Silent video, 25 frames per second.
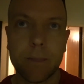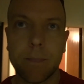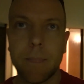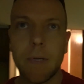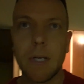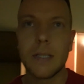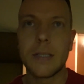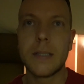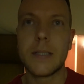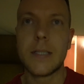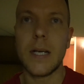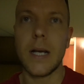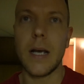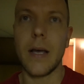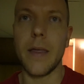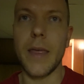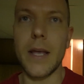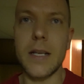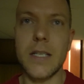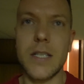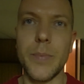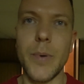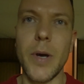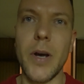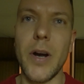But
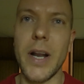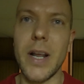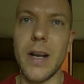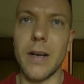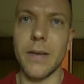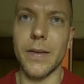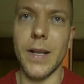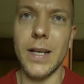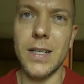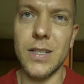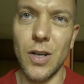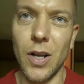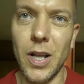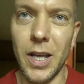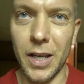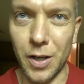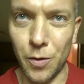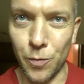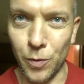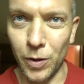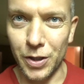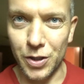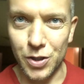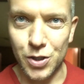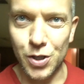that's about it. That's all I can
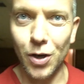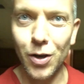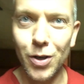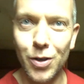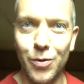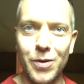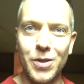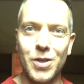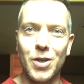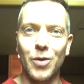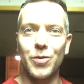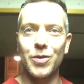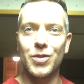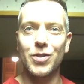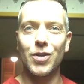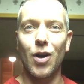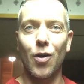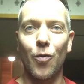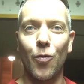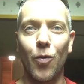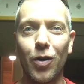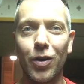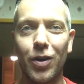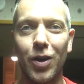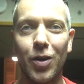really show you until we start
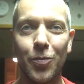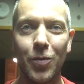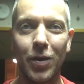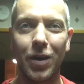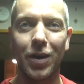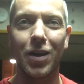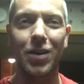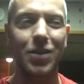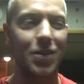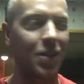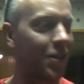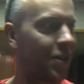working because